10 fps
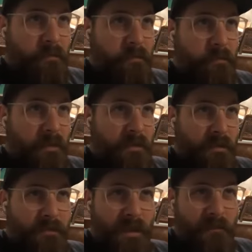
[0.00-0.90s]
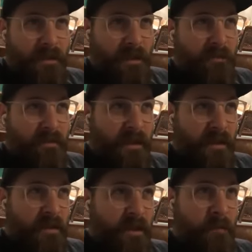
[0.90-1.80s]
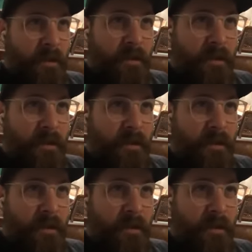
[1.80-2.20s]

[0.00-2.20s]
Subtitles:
but sometimes life is like that, man.